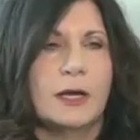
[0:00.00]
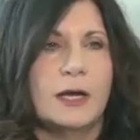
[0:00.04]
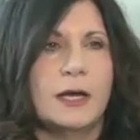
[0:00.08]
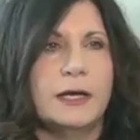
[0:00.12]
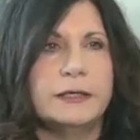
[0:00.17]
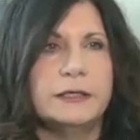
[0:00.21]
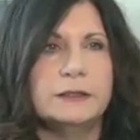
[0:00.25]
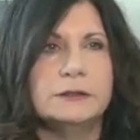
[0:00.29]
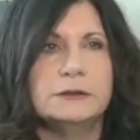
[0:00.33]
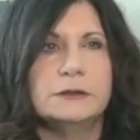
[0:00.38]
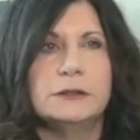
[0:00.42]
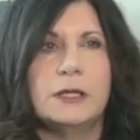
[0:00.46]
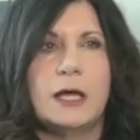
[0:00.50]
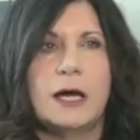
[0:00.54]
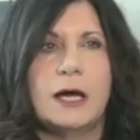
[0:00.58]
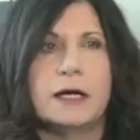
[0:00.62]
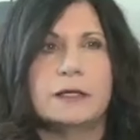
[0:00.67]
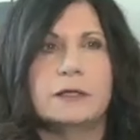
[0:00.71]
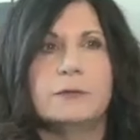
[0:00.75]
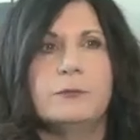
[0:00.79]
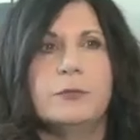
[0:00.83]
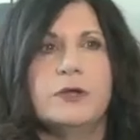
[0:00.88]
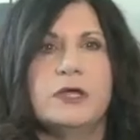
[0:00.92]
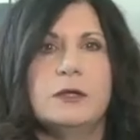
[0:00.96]
I get a
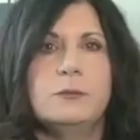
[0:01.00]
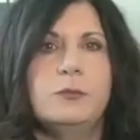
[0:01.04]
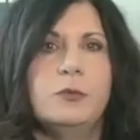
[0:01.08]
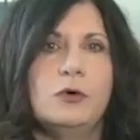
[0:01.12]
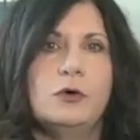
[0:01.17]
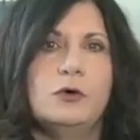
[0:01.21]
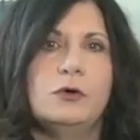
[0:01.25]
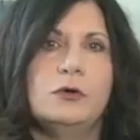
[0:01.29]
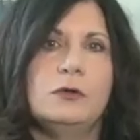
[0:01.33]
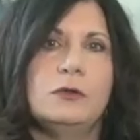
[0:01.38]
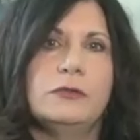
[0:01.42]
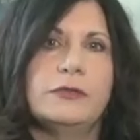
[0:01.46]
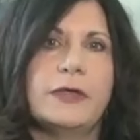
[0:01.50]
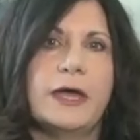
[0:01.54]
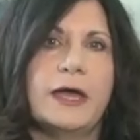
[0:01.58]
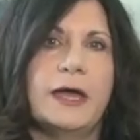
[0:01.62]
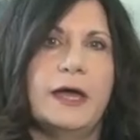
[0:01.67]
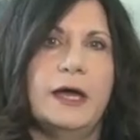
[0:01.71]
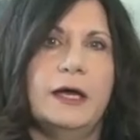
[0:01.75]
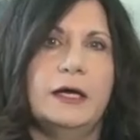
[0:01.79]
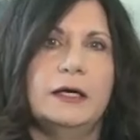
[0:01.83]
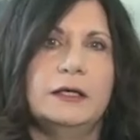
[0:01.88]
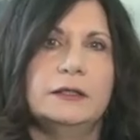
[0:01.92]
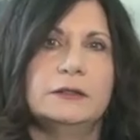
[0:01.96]
lot of people
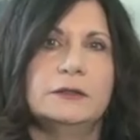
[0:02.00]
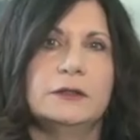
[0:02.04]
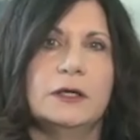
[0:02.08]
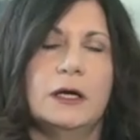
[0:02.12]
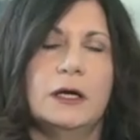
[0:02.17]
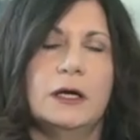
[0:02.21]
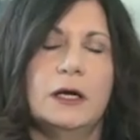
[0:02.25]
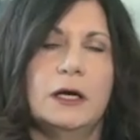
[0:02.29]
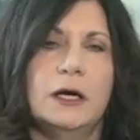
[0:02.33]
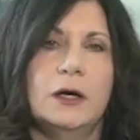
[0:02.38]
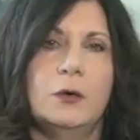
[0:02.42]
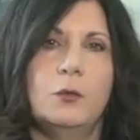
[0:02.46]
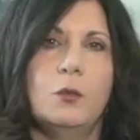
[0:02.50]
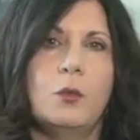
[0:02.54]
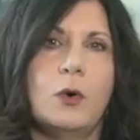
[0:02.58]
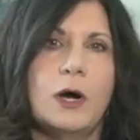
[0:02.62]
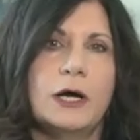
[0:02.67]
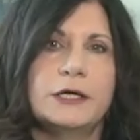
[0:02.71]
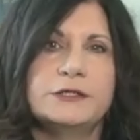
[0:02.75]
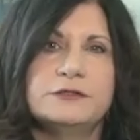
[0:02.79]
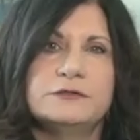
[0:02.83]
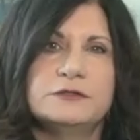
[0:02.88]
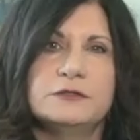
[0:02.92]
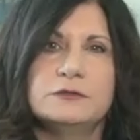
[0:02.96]
that
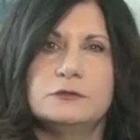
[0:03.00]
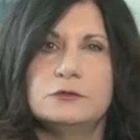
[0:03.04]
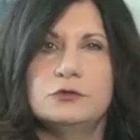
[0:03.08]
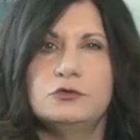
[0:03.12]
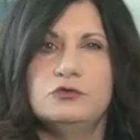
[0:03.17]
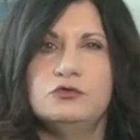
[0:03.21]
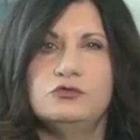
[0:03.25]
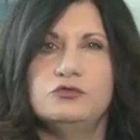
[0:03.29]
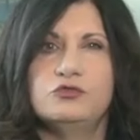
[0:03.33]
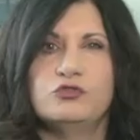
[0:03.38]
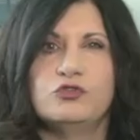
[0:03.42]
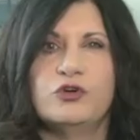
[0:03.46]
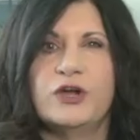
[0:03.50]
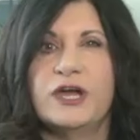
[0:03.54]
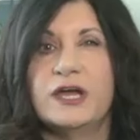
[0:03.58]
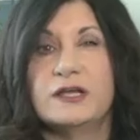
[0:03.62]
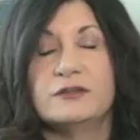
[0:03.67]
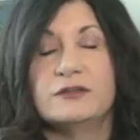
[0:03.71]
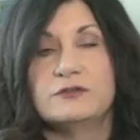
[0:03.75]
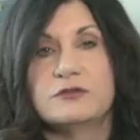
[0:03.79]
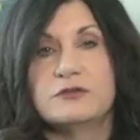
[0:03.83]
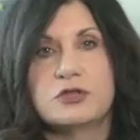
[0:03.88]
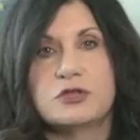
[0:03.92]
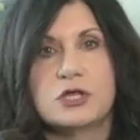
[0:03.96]
want to do
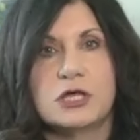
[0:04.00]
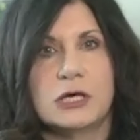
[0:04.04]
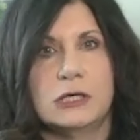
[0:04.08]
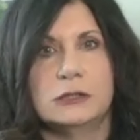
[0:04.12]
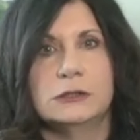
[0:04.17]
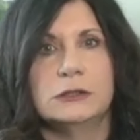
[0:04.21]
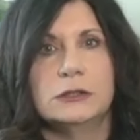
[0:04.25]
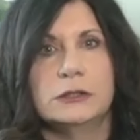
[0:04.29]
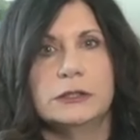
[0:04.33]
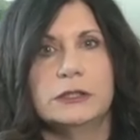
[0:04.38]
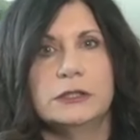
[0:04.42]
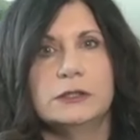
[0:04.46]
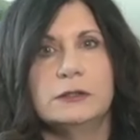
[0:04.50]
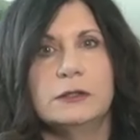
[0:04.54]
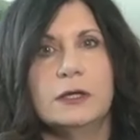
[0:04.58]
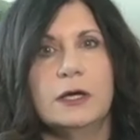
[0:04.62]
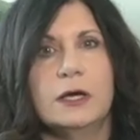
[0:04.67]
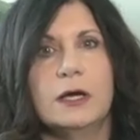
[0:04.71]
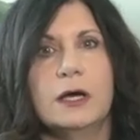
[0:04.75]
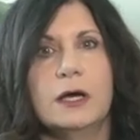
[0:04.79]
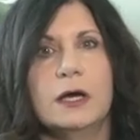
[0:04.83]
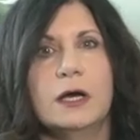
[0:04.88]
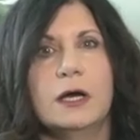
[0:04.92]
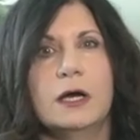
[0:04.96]
trance channeling,
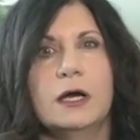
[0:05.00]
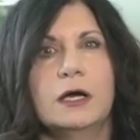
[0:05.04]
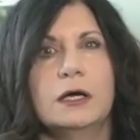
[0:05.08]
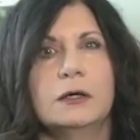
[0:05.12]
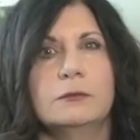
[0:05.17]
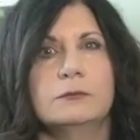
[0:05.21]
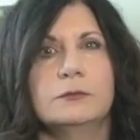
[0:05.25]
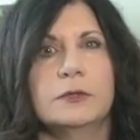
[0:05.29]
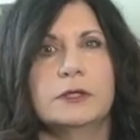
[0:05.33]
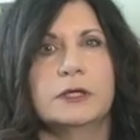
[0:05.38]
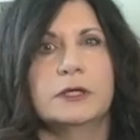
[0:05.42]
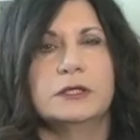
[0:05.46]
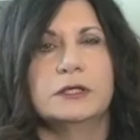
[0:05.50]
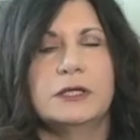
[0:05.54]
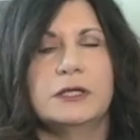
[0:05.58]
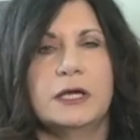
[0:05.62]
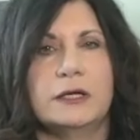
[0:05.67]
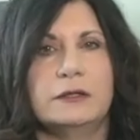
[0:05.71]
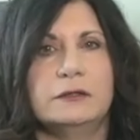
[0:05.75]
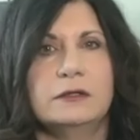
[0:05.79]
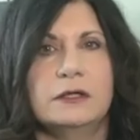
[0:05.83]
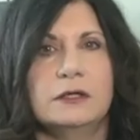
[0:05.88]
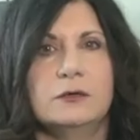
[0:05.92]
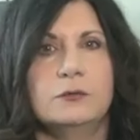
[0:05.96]

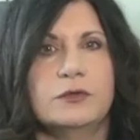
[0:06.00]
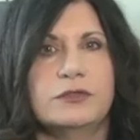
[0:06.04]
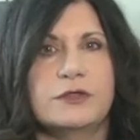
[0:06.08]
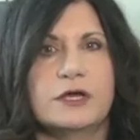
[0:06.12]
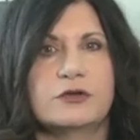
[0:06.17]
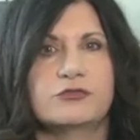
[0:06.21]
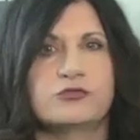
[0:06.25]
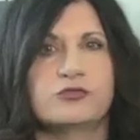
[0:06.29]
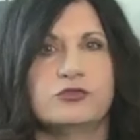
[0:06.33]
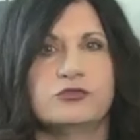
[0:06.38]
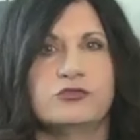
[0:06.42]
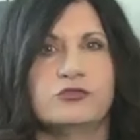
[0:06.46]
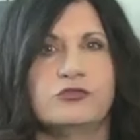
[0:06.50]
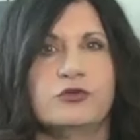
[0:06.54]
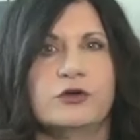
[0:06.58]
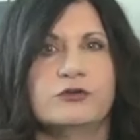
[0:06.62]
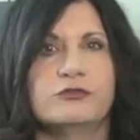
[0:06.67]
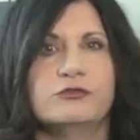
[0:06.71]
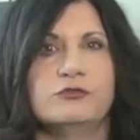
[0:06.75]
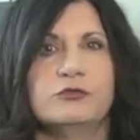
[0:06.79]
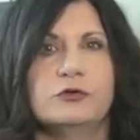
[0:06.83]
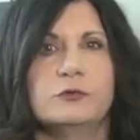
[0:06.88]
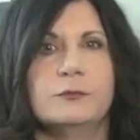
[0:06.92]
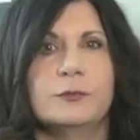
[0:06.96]
connecting with
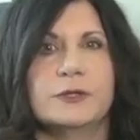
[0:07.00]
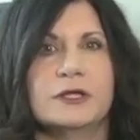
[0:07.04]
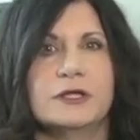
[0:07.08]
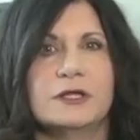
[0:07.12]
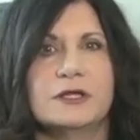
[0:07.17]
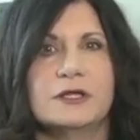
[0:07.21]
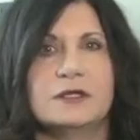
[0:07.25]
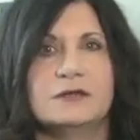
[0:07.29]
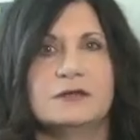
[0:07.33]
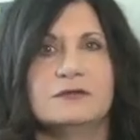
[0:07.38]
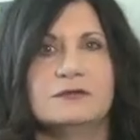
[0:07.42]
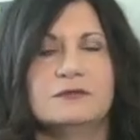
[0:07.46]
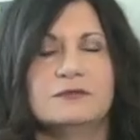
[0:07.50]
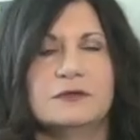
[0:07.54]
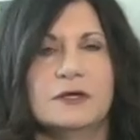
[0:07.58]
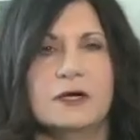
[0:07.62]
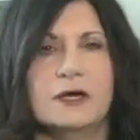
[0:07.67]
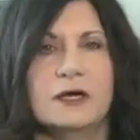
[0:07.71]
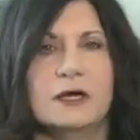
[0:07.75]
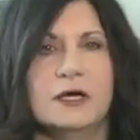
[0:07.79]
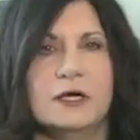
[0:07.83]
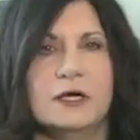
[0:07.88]
extraterrestrial beings.